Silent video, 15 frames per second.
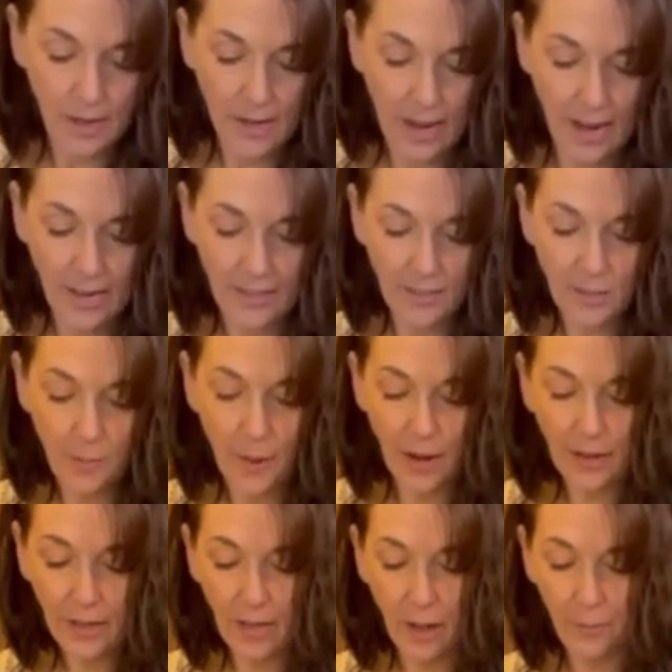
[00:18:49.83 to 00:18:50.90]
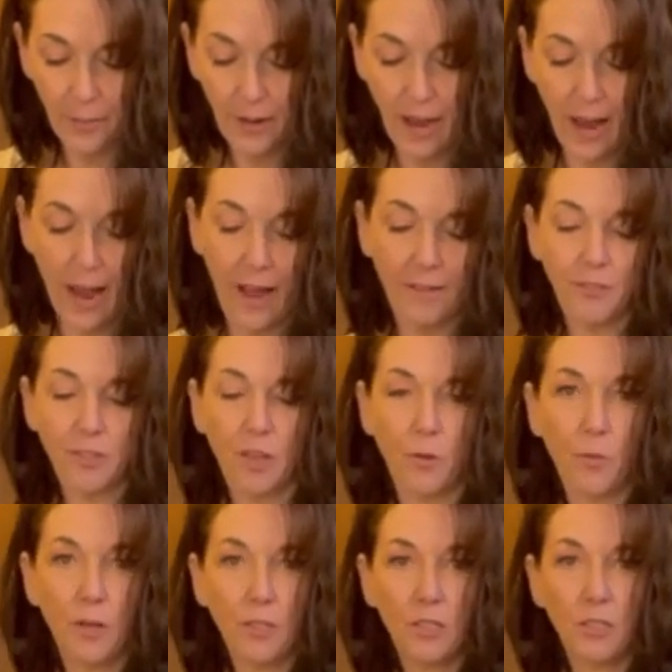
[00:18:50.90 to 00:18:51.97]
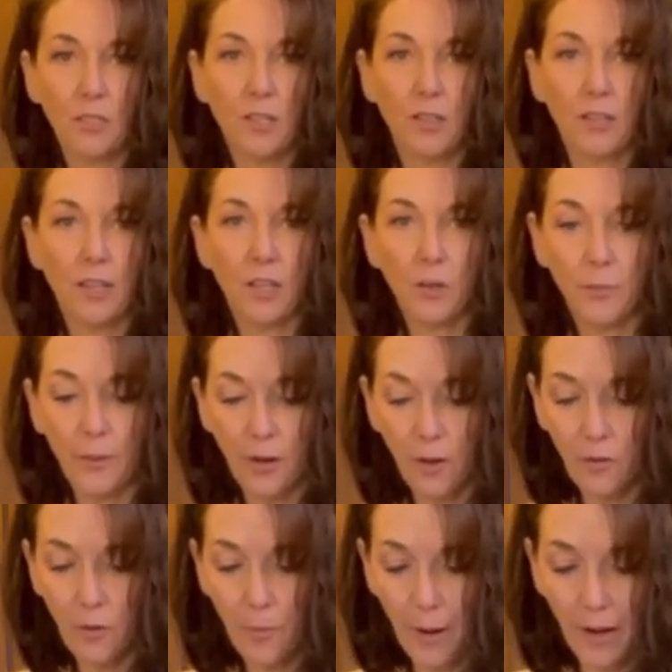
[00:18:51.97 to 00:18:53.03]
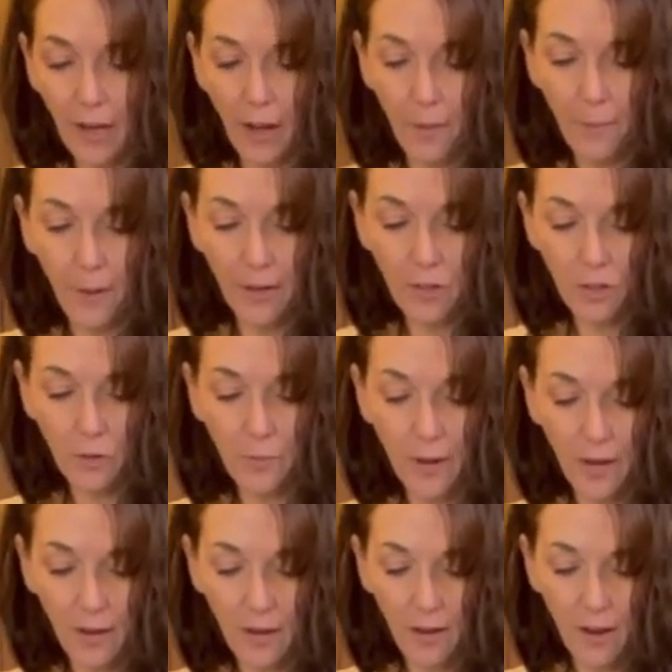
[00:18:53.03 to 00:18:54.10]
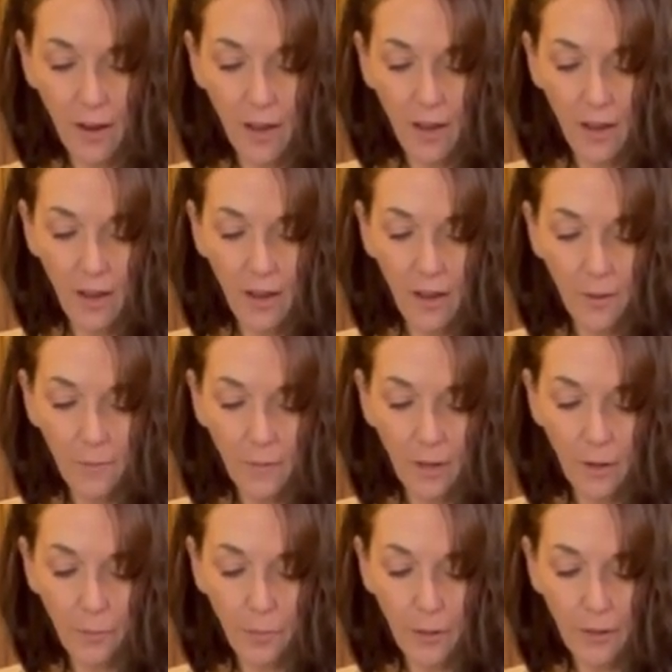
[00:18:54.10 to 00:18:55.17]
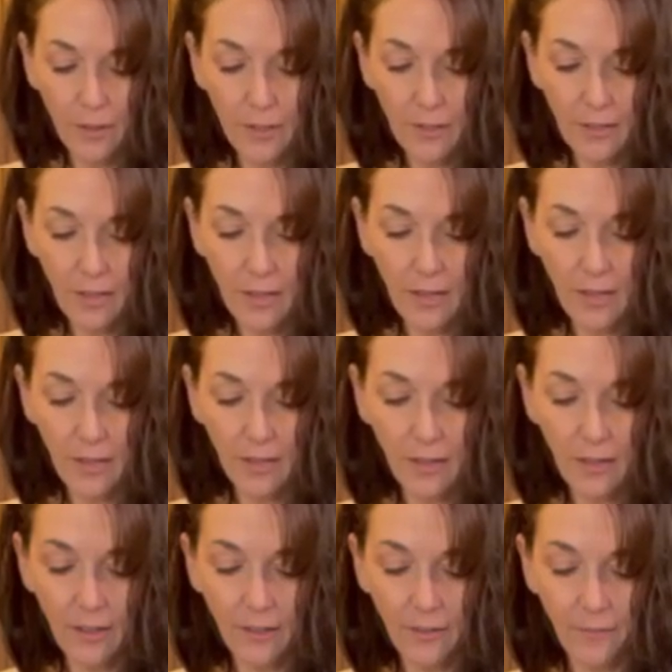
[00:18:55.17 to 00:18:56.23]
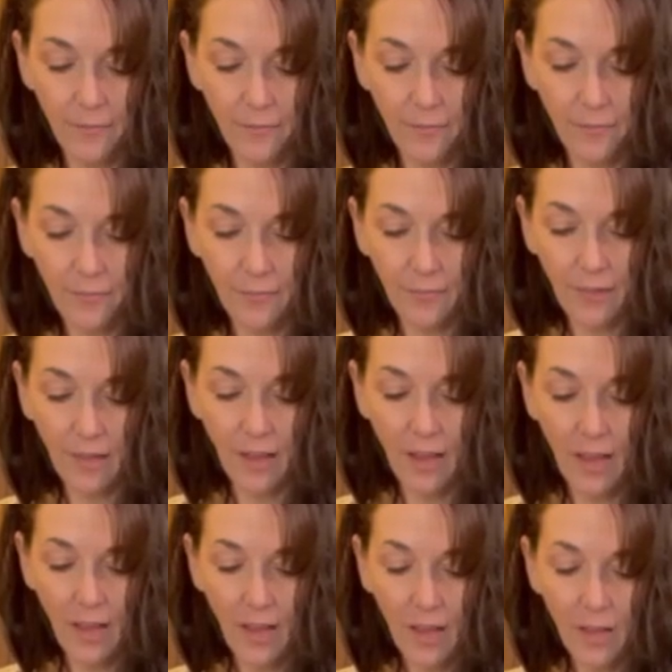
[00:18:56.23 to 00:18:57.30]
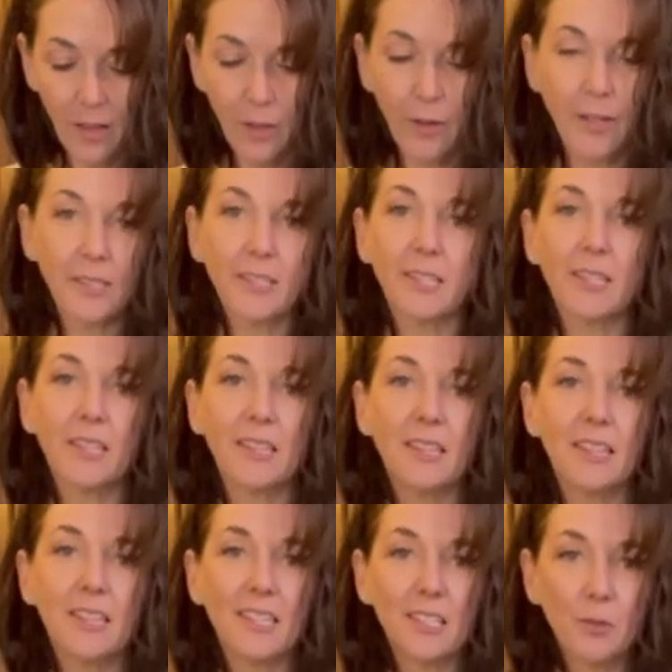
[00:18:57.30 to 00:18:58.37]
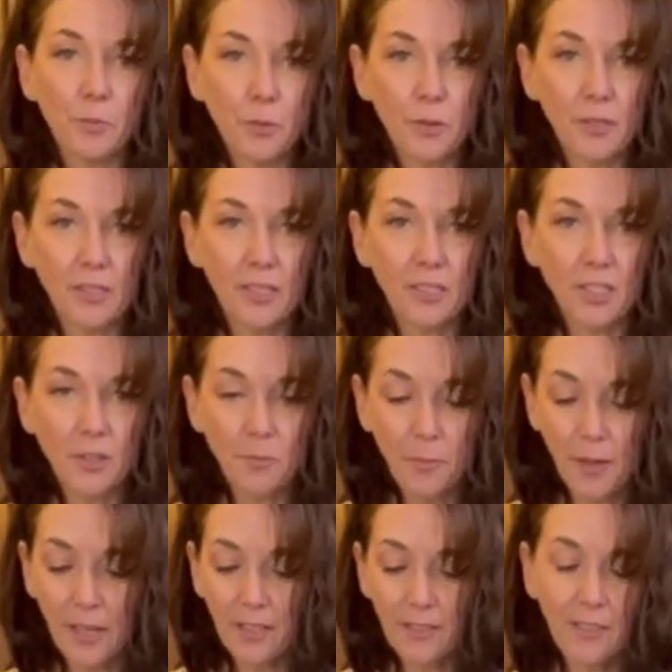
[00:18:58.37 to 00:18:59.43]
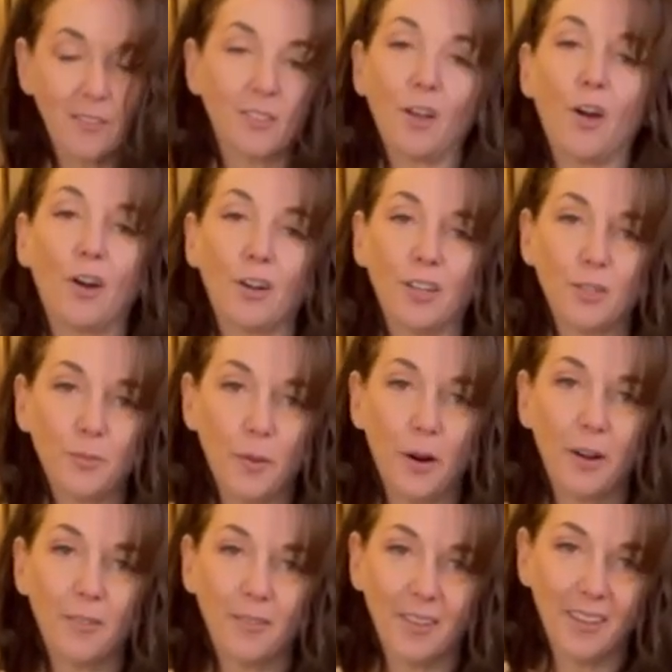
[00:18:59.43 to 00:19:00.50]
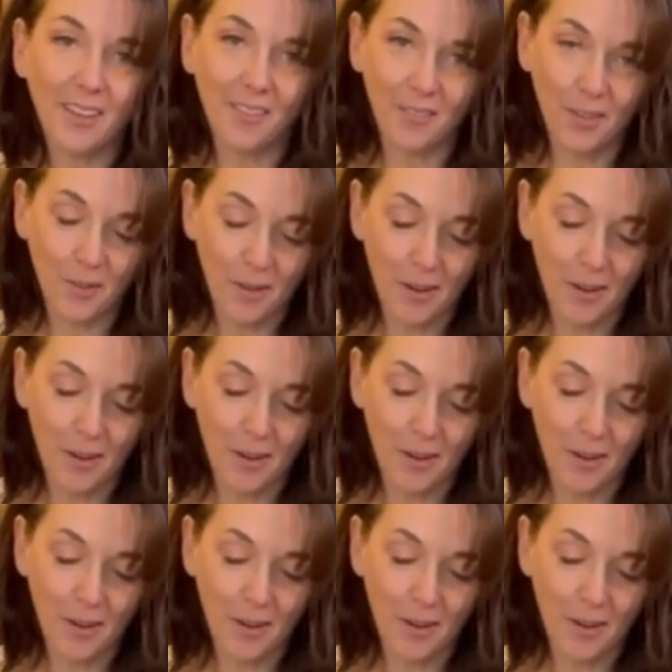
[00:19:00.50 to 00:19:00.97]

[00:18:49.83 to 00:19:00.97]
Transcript: Again, it's about a cup and a half, so I went just a little bit over my cup measurement. I'm gonna put this in here. You guys, this precision piece is the hardest part really of the